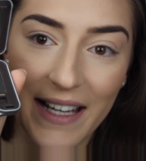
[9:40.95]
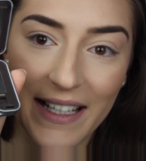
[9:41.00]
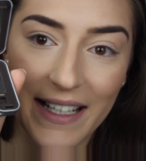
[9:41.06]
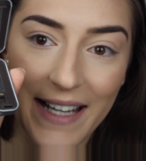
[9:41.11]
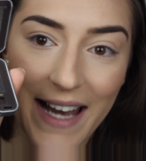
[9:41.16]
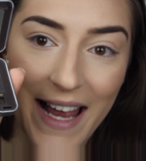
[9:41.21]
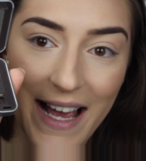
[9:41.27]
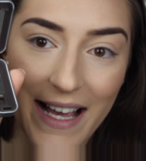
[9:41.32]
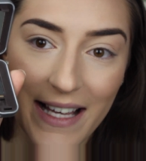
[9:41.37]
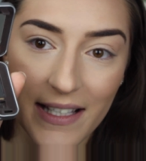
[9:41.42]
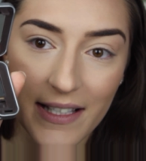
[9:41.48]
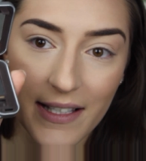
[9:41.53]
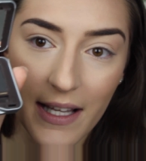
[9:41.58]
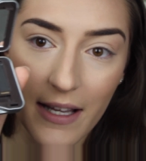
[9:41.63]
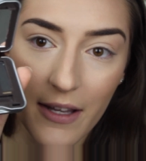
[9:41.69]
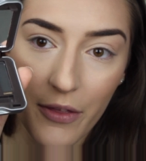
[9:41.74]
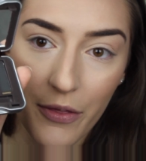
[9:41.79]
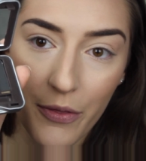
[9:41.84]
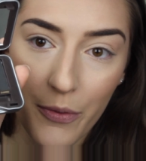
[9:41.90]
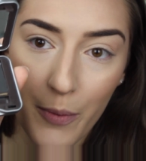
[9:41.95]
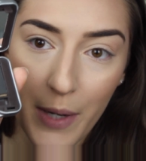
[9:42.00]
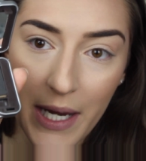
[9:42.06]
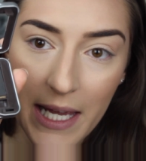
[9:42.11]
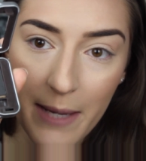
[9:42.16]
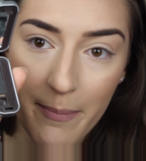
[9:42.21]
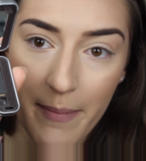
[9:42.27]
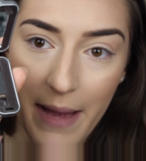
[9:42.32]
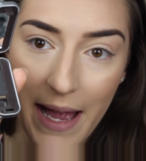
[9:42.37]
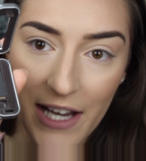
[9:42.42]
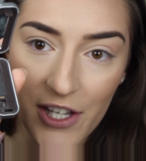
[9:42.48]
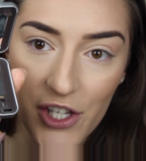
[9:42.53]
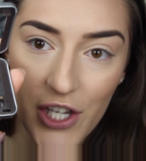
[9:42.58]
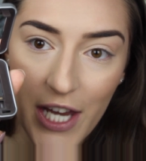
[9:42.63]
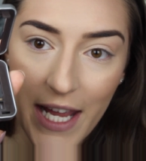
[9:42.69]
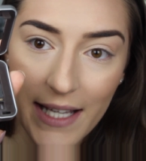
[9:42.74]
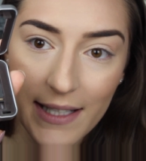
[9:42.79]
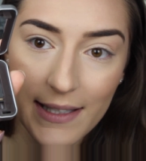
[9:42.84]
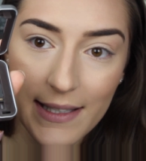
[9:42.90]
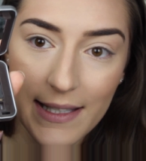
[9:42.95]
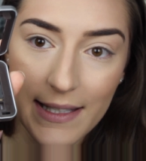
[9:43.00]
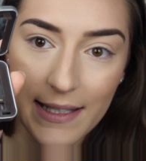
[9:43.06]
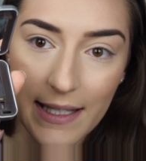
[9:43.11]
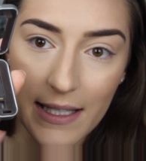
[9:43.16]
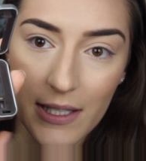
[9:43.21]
and it has 3 matte shades,